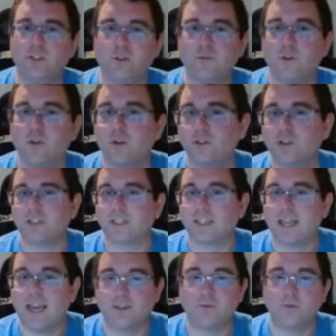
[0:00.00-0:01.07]
So if you're a
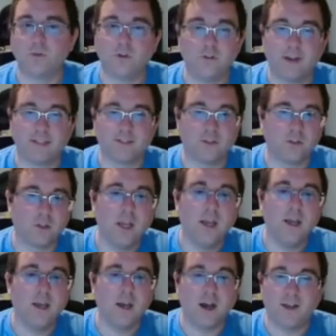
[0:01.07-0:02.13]
casual collector,
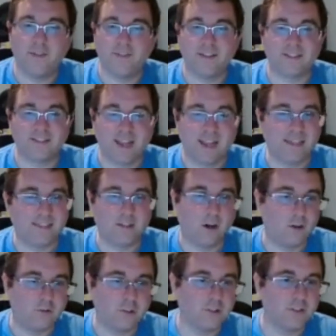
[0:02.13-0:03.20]
this
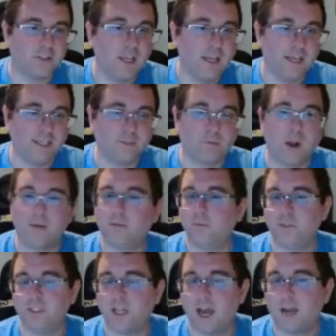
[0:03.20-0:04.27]
$9 is
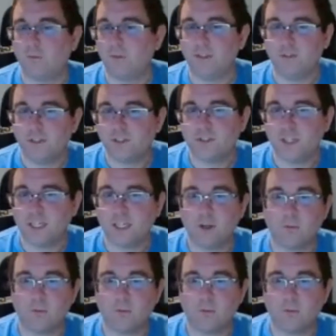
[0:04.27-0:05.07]
probably not realistic.